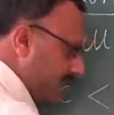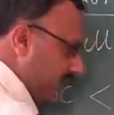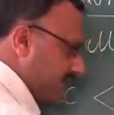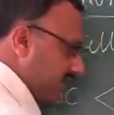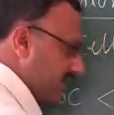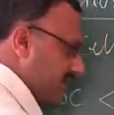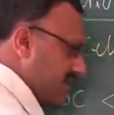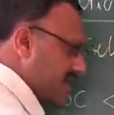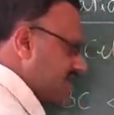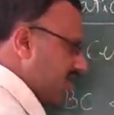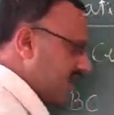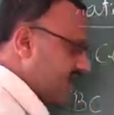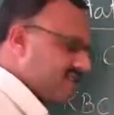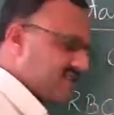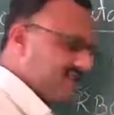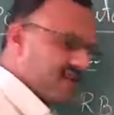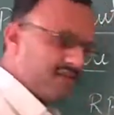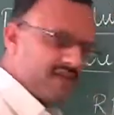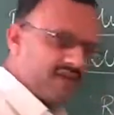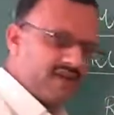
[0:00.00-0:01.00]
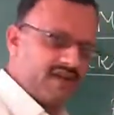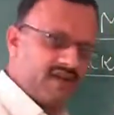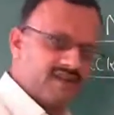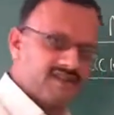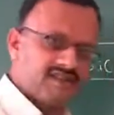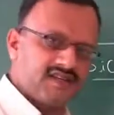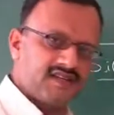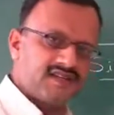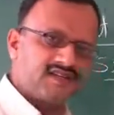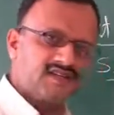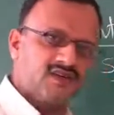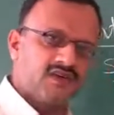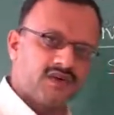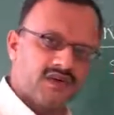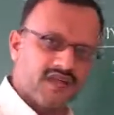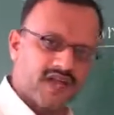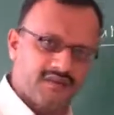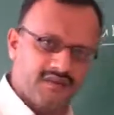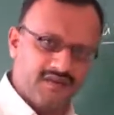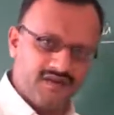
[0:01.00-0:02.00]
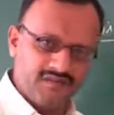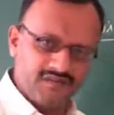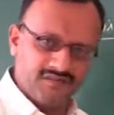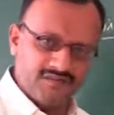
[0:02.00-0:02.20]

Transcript: The sixth amino acid is glutamine,